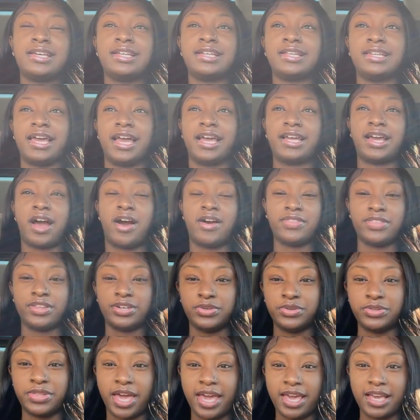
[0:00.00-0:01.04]
Like, are the
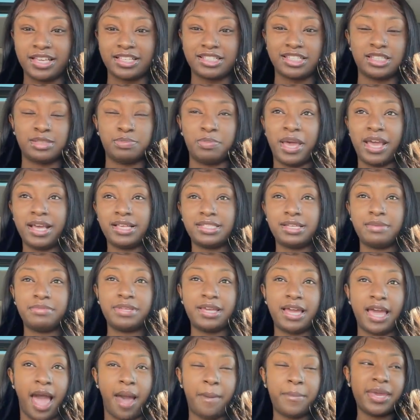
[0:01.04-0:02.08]
do they expect
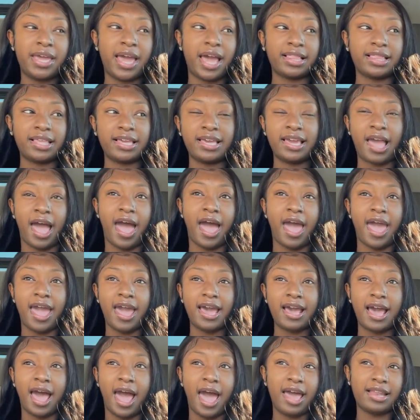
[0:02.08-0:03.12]
something? I mean, I think
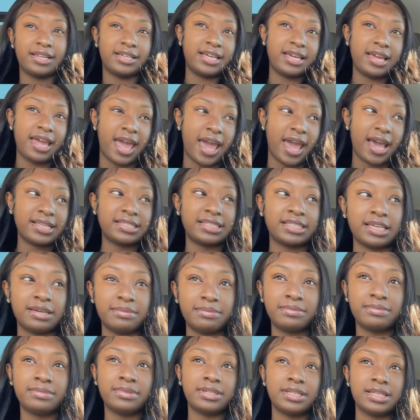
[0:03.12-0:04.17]
I did ask
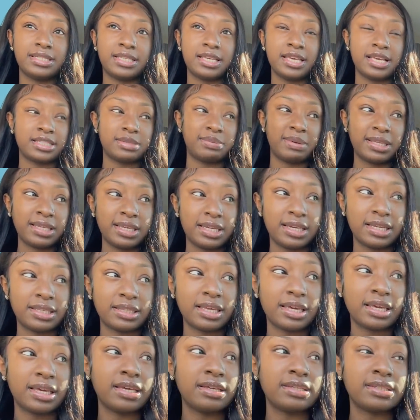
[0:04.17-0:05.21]
him. Is he expecting
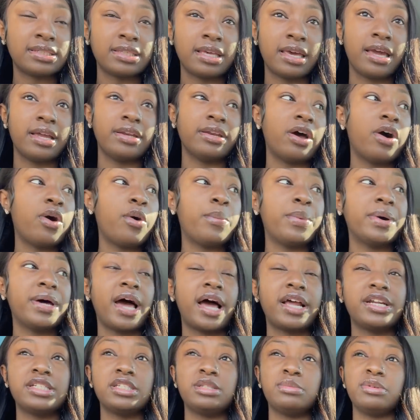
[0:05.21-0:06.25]
anything? He said no, but
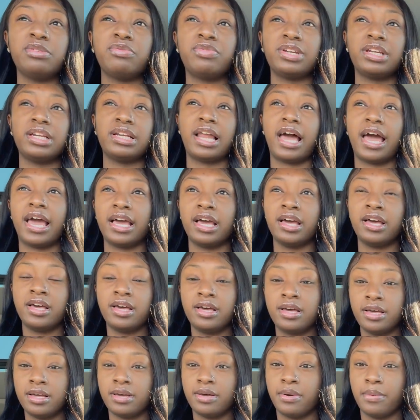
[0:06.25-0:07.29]
I just be feeling like.
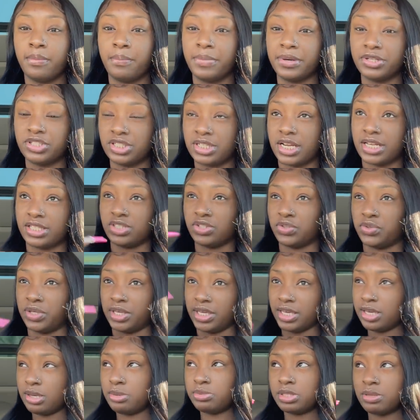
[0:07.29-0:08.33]
But should I still
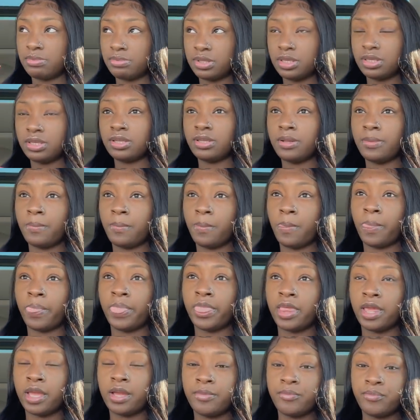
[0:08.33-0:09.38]
give him something?
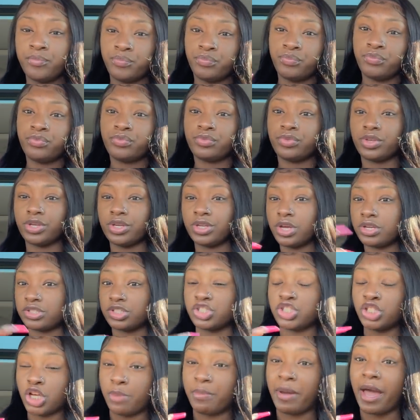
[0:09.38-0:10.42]
You know, to
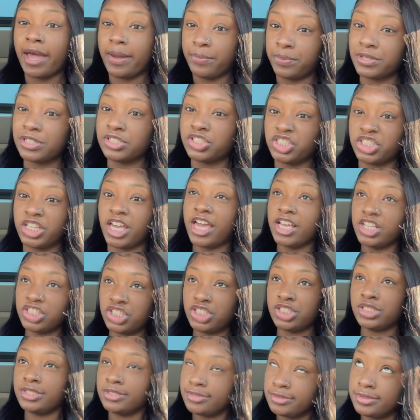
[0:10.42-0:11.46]
show my
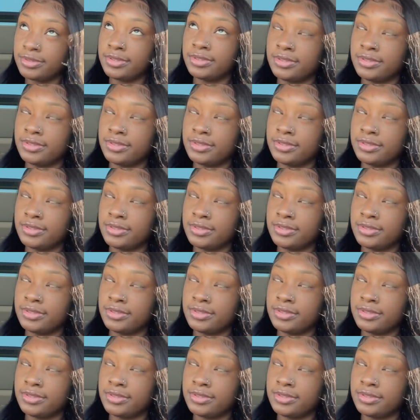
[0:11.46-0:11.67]
appreciation?